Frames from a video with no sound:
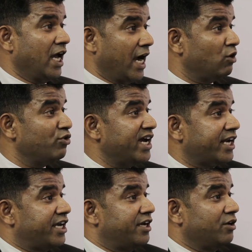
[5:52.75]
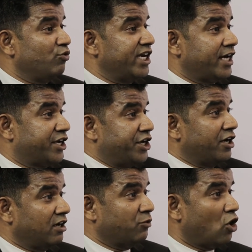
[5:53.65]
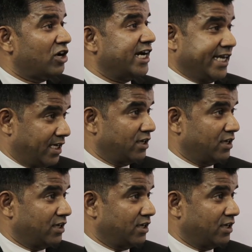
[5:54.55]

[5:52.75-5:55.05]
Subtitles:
and we are geared up already,